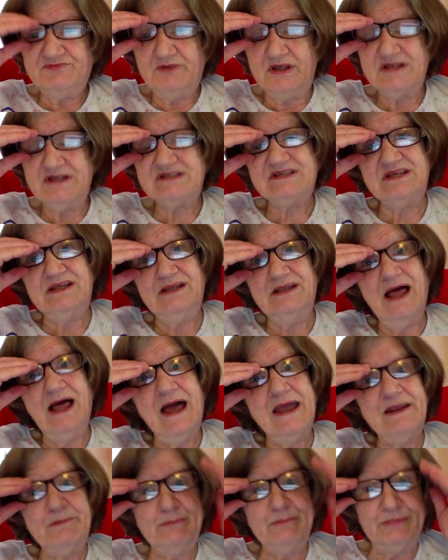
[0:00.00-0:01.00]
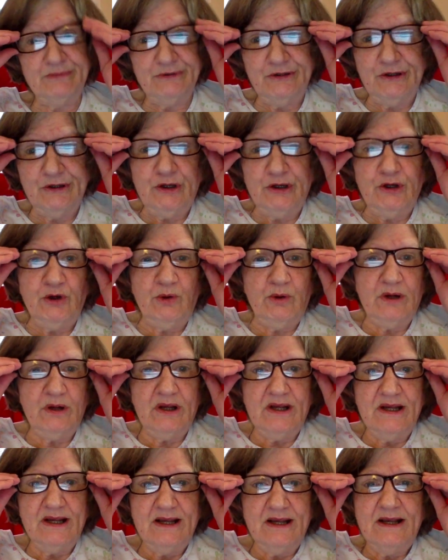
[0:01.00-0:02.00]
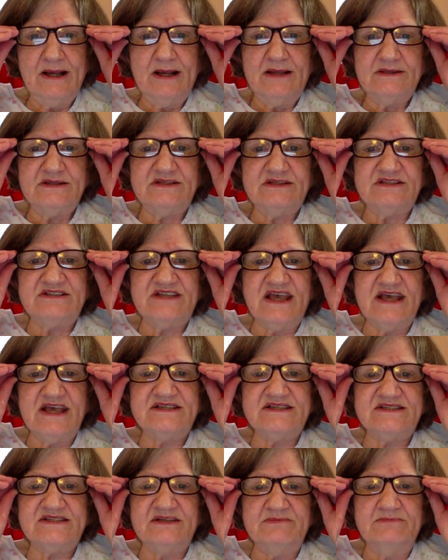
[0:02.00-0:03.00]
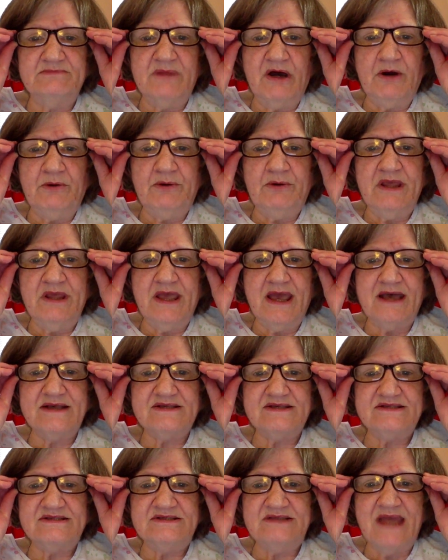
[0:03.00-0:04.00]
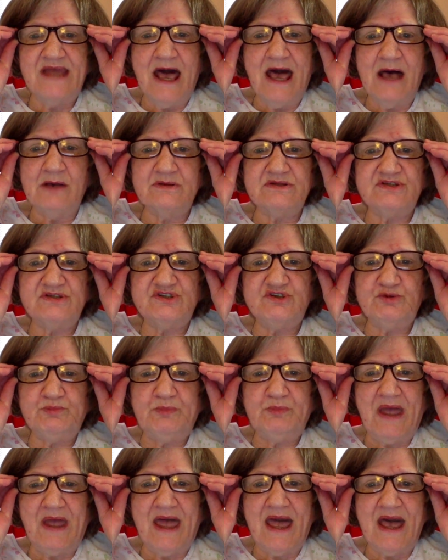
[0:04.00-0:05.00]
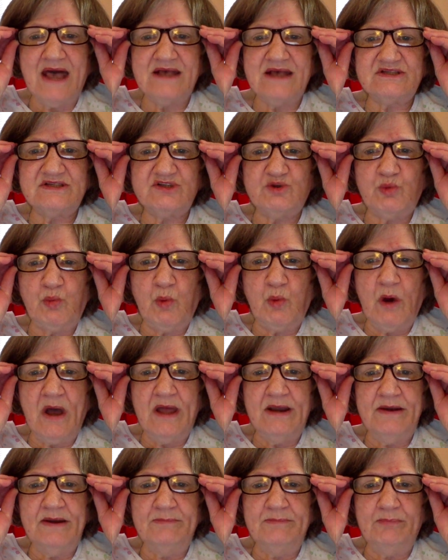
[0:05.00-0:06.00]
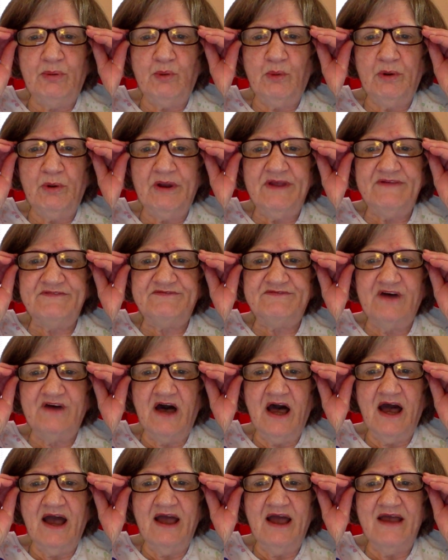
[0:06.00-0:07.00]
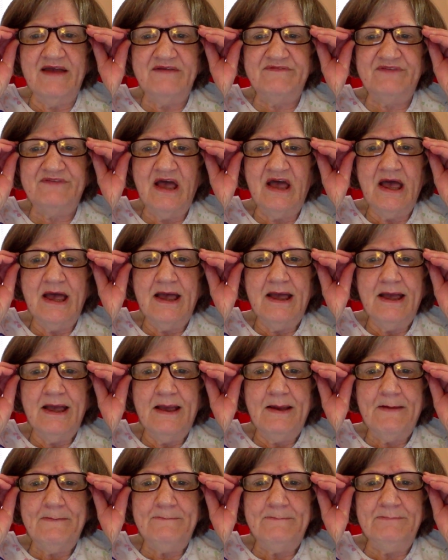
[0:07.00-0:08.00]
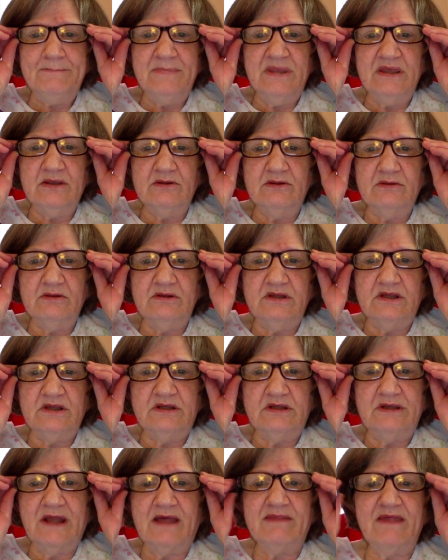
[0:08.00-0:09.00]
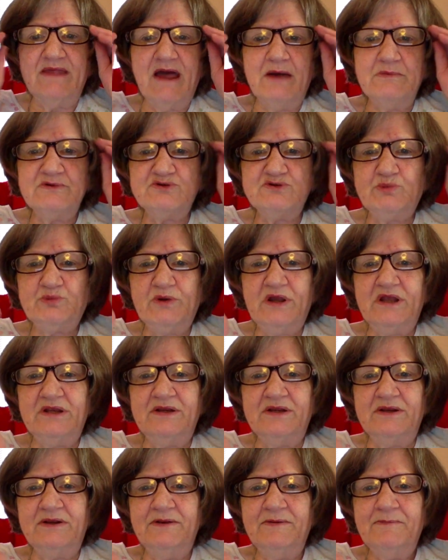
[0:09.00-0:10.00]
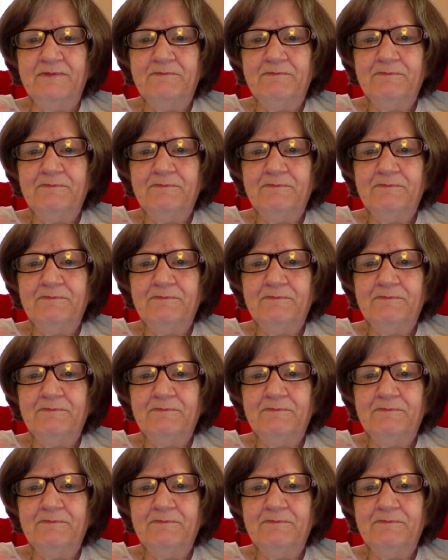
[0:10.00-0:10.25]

It's in light blue. The testimony has now surpassed 1.5 million. Now, that was written